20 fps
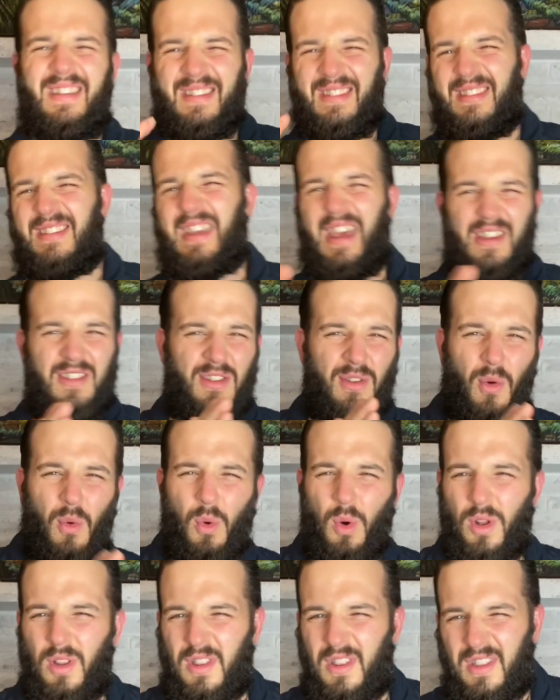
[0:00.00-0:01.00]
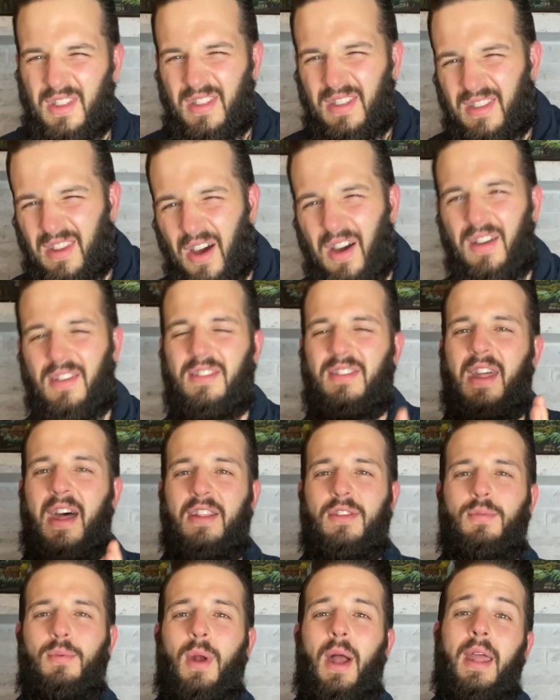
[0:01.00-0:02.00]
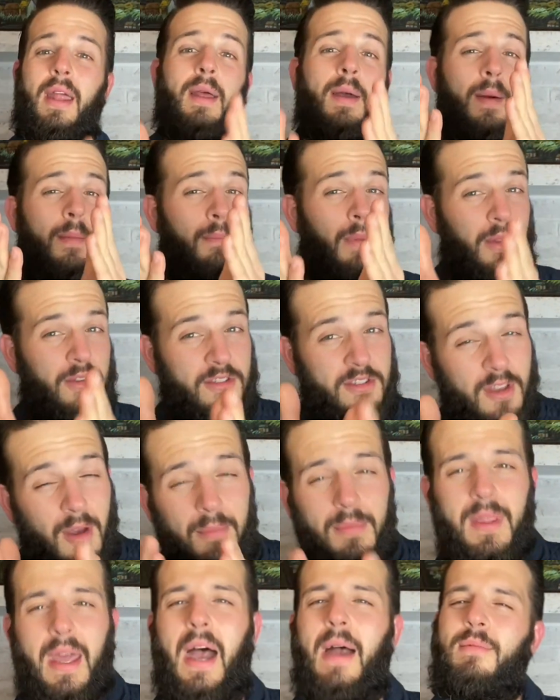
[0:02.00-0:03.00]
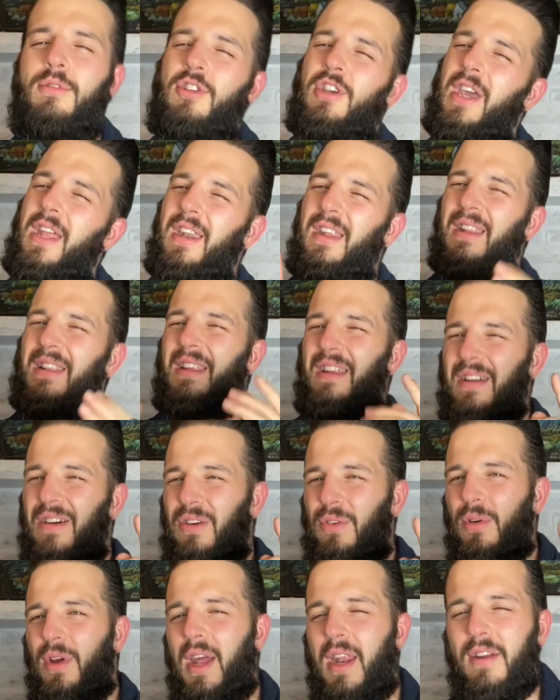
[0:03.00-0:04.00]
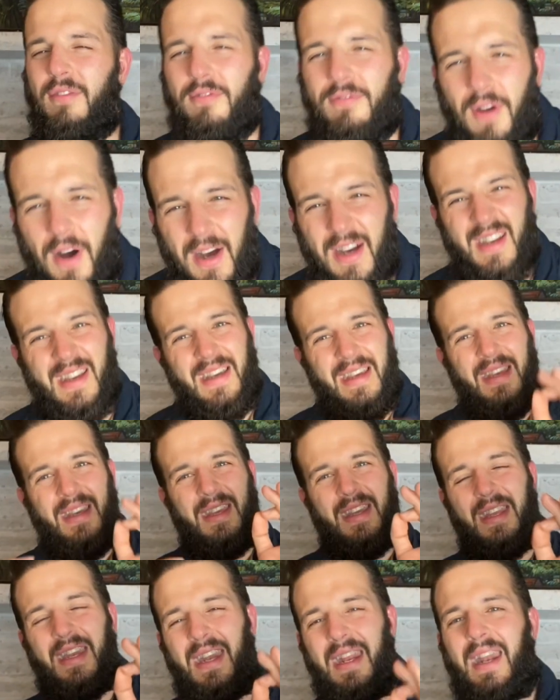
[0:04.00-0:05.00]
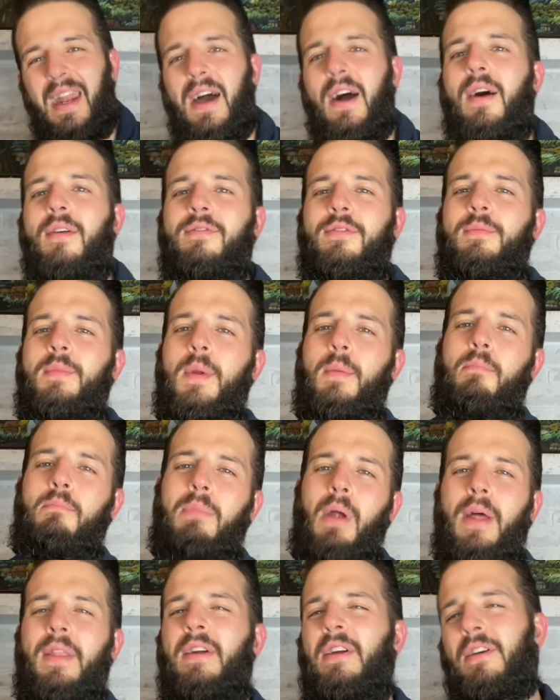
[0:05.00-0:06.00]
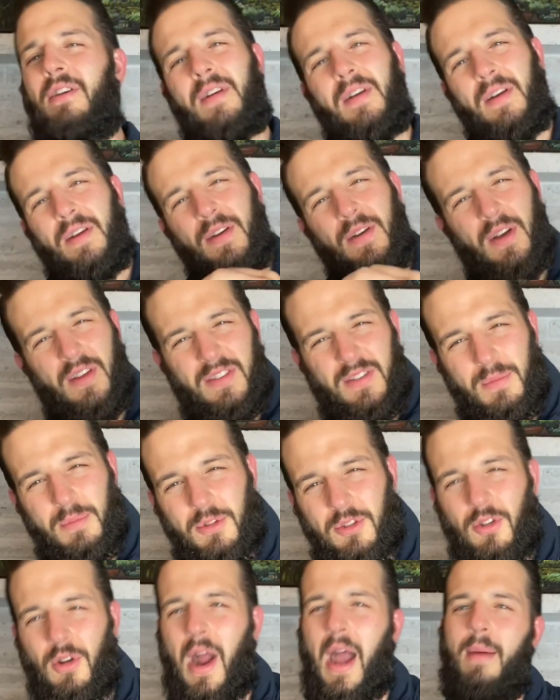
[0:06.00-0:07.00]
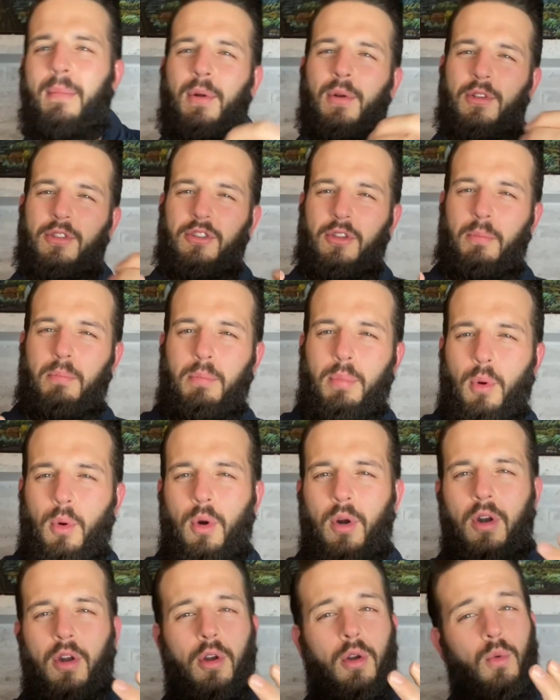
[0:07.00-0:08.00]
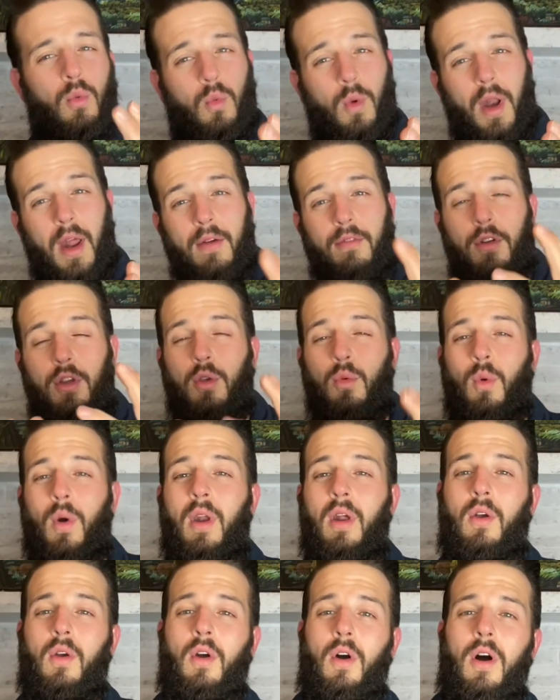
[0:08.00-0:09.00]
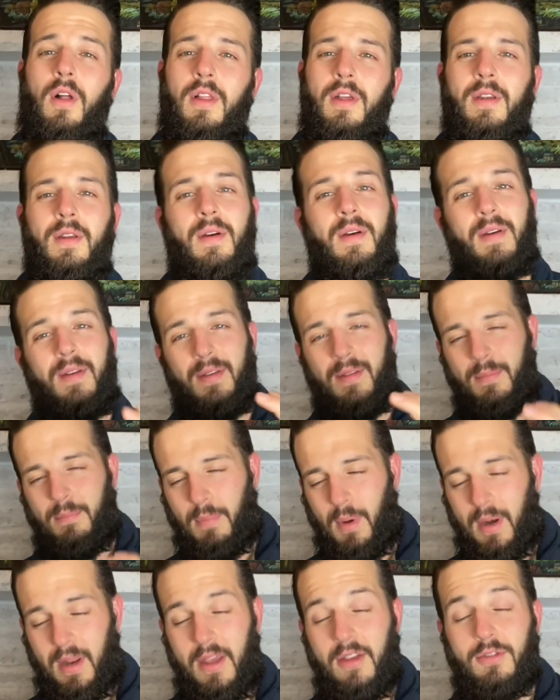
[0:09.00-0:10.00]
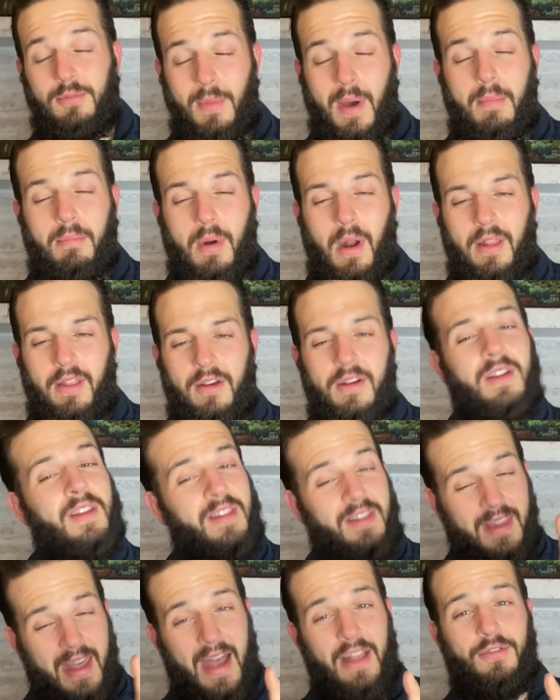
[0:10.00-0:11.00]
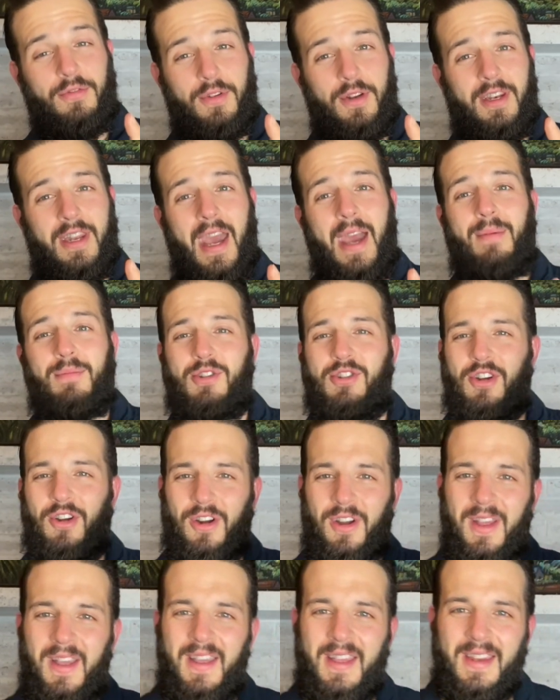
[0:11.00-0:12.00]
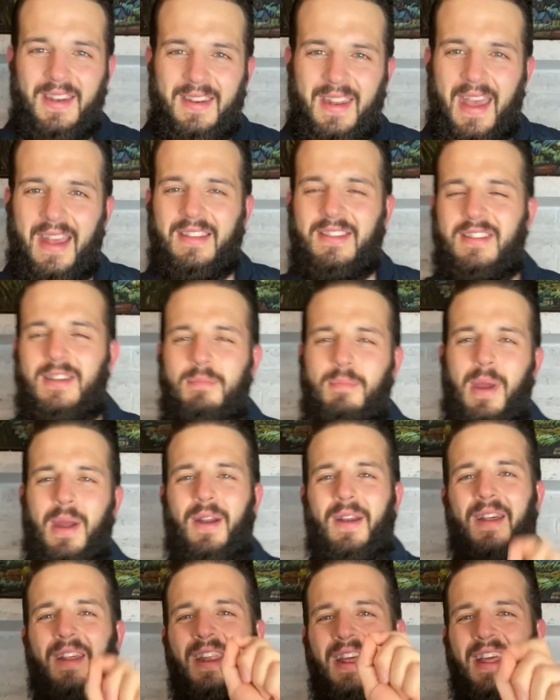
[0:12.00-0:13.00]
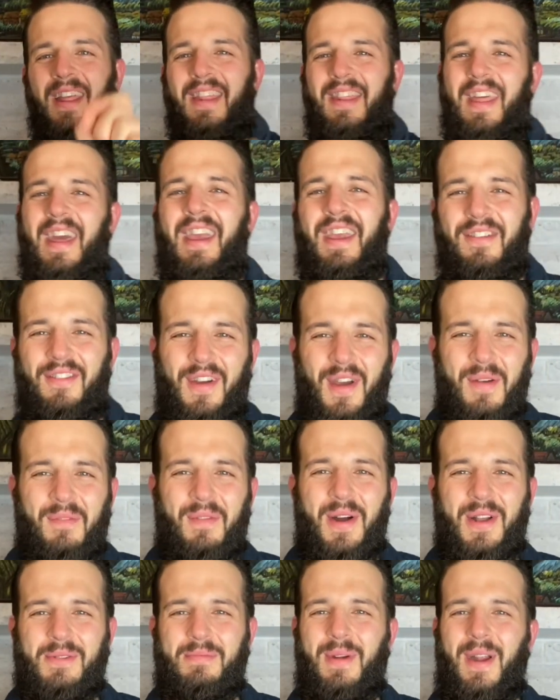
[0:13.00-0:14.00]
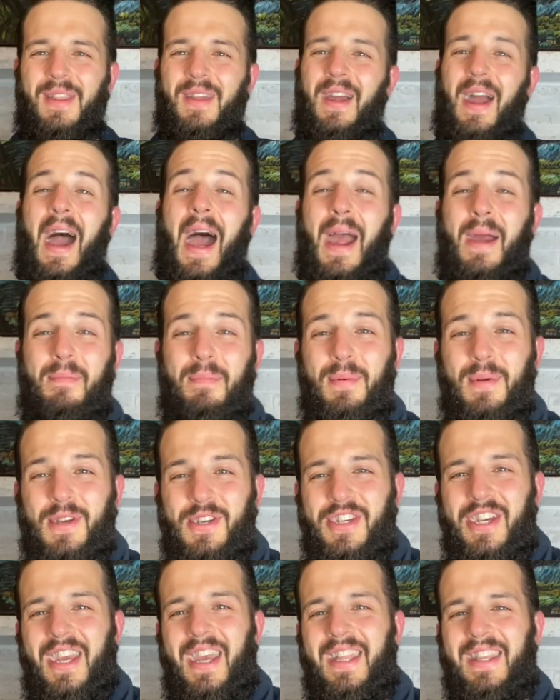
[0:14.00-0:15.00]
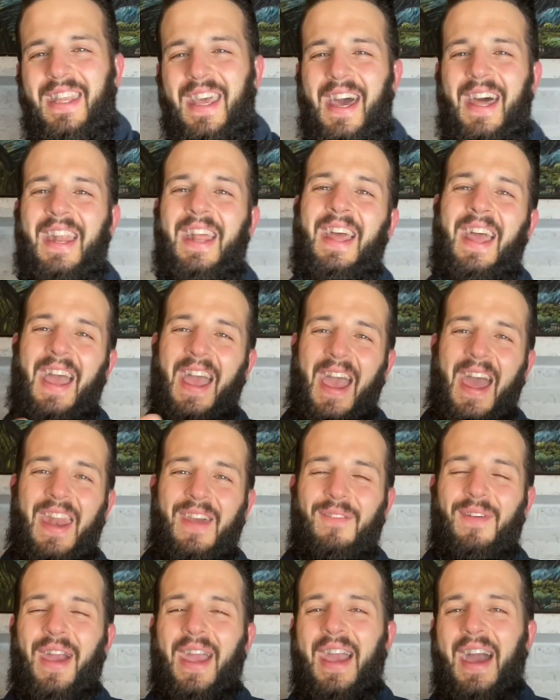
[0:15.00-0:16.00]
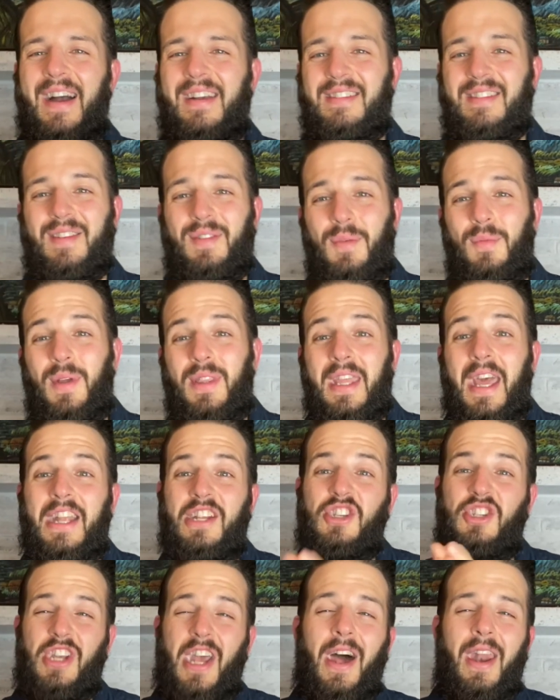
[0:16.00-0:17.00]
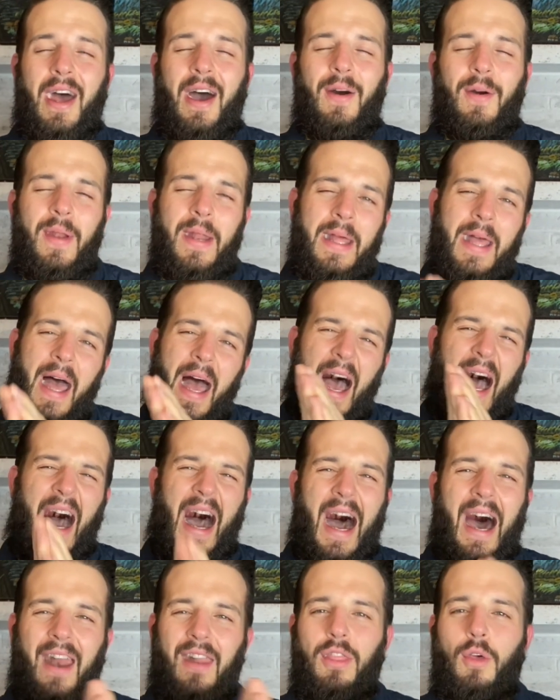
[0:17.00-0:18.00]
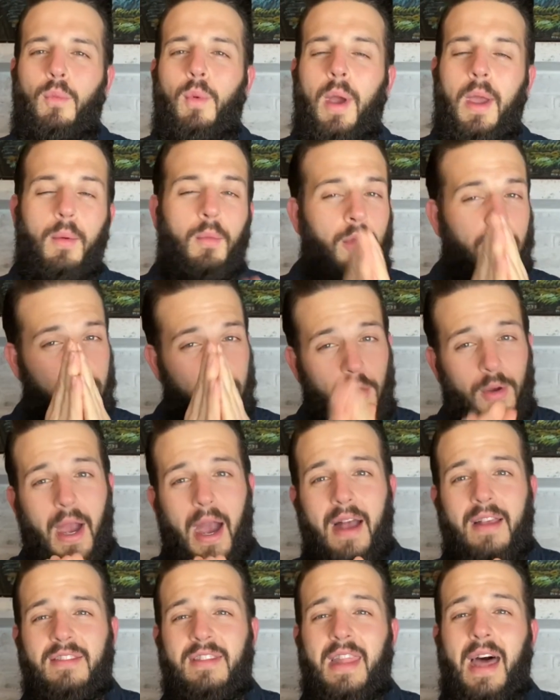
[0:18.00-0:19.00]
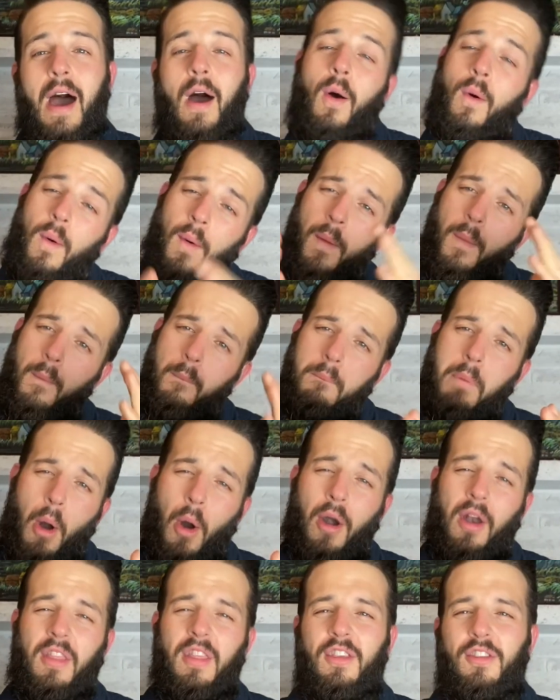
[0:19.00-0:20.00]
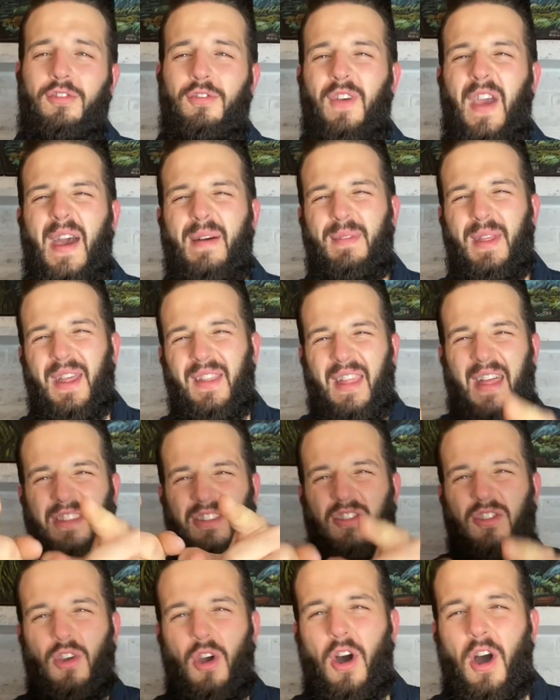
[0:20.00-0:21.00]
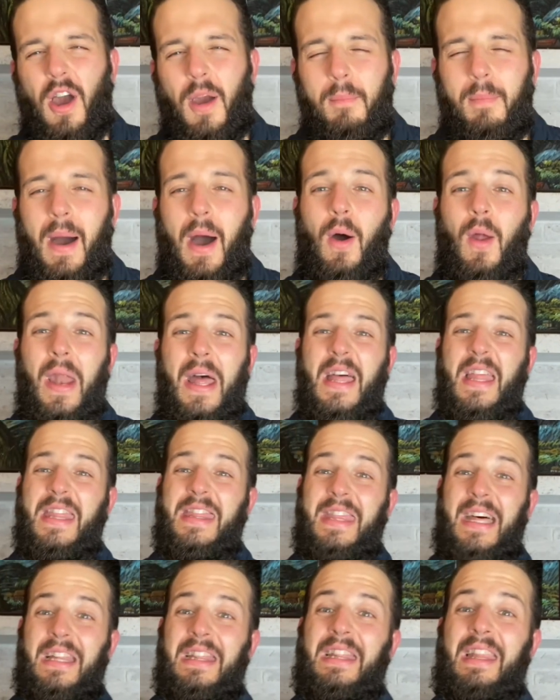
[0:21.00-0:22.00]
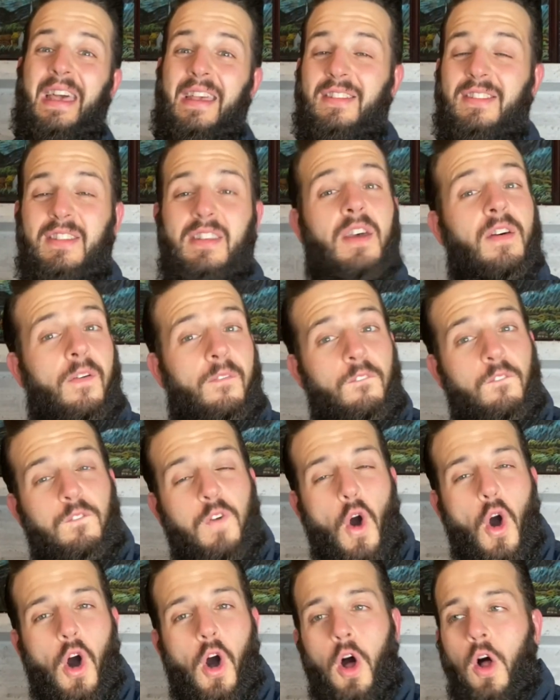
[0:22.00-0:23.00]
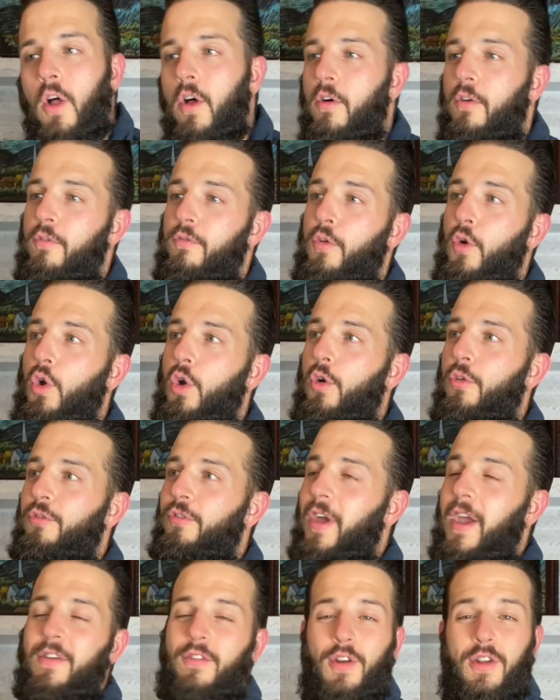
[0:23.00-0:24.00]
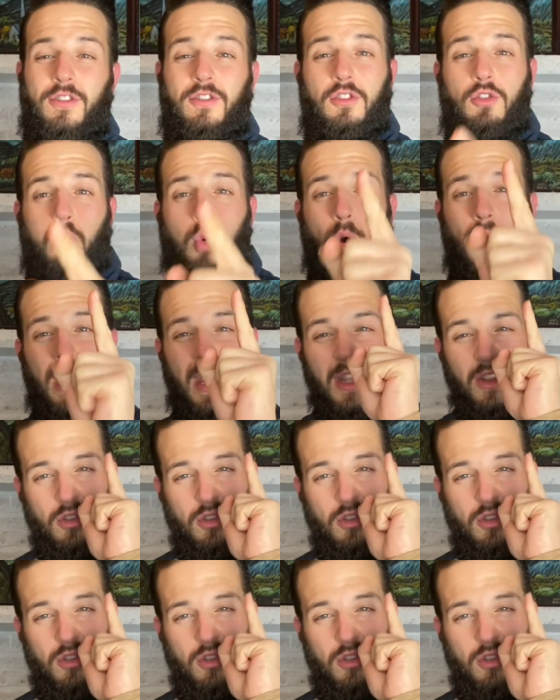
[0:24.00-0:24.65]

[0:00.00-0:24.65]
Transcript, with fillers: says or does. That's right. But sometimes you get in a little creative funk. You need a help from your brother, a subscriber, a supporter, whatever you want to call it. But he is my brother. That's for damn sure. Dancy Bearded, thank you very much, brother. I appreciate that. Anyway, guys, with that shout out out of the way and with you guys now, part of this family, let's talk about the list. Fall Frugal Favorites twenty